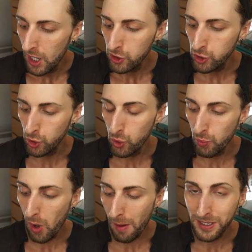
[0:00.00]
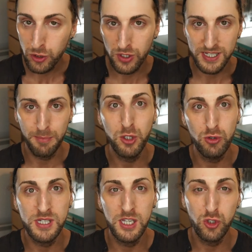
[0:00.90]
So what I've been doing is I've been
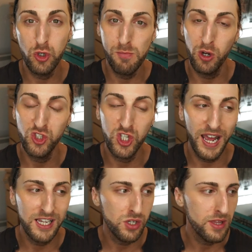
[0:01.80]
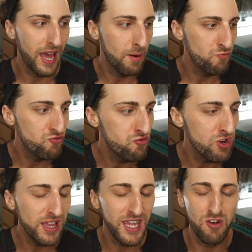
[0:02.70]
using this new moisturiser that I'm
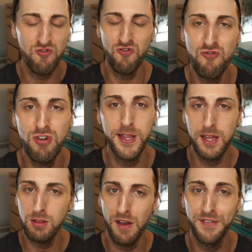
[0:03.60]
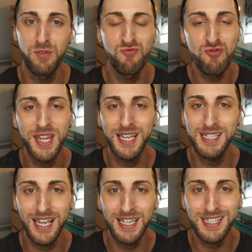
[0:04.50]
really loving. I'm really
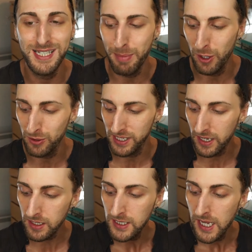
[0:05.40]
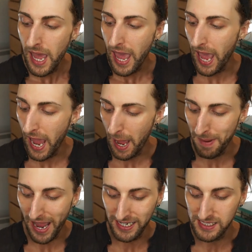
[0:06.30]
excited about it.
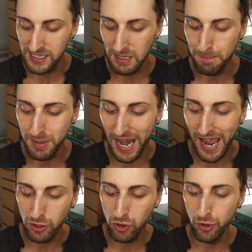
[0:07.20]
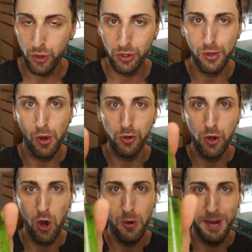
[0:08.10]
And it's the brand new
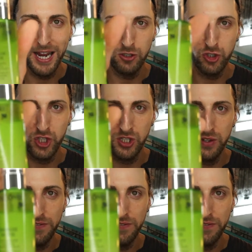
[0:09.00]
LANCOME ENERGIE de